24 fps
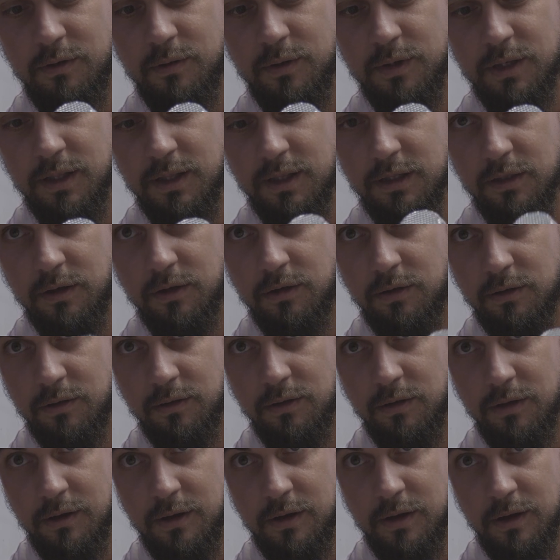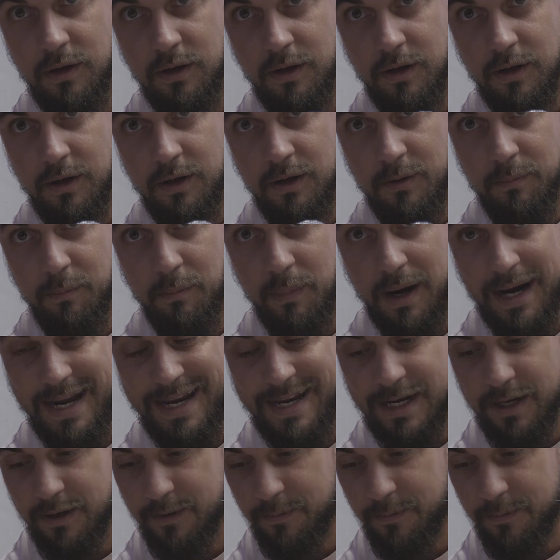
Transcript: with a little mic.